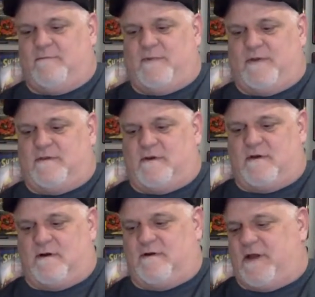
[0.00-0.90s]
But,
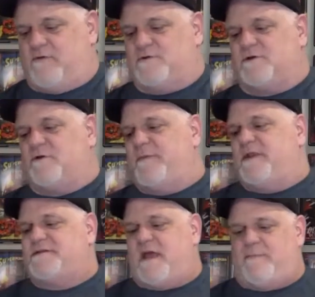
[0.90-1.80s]
okay, there's a little bit
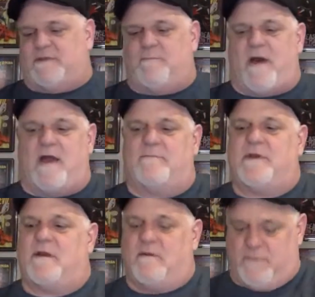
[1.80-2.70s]
of tape at the bottom
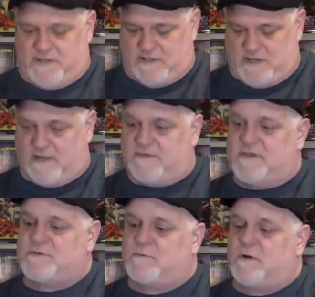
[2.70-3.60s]
here, but
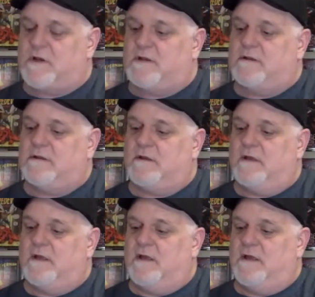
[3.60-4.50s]
this one
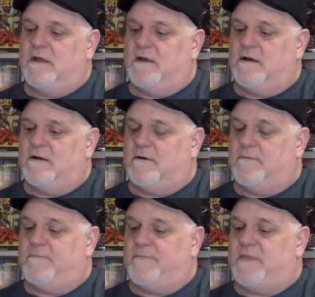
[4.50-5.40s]

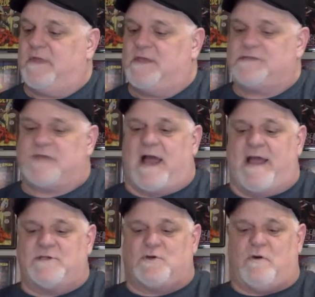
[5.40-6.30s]
is
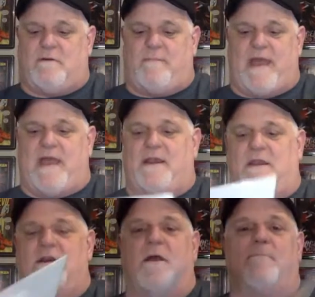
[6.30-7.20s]
Ice Cream Man
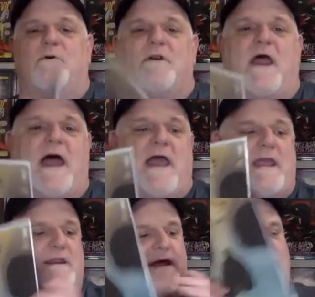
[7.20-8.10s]
number
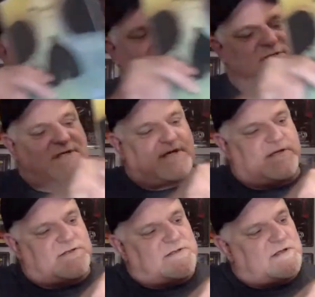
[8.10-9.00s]
9, and this
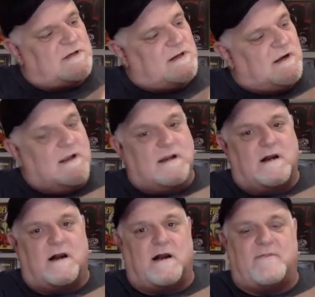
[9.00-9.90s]
is
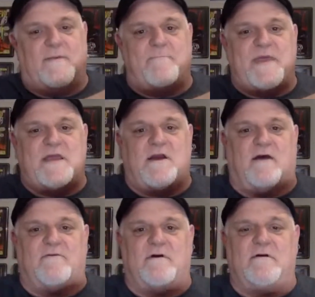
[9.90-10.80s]
the B
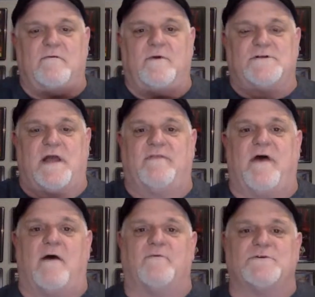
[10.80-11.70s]
cover, which I
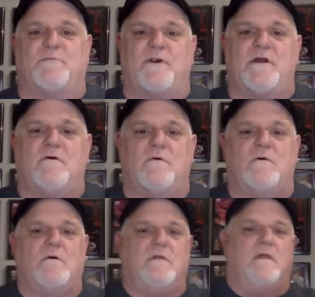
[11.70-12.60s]
thought was pretty cool.